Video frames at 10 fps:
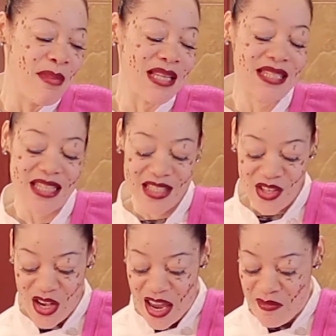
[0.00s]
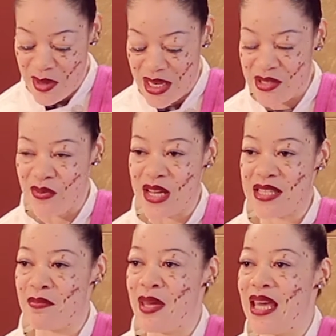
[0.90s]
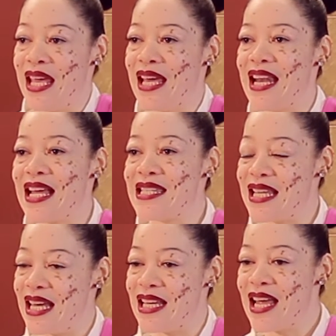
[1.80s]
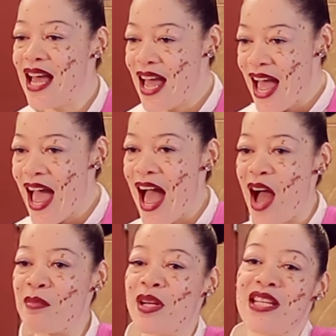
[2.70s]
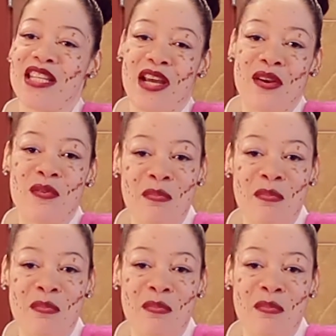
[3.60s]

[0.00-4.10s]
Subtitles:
My sister gave me this recipe and I said, I'm going to share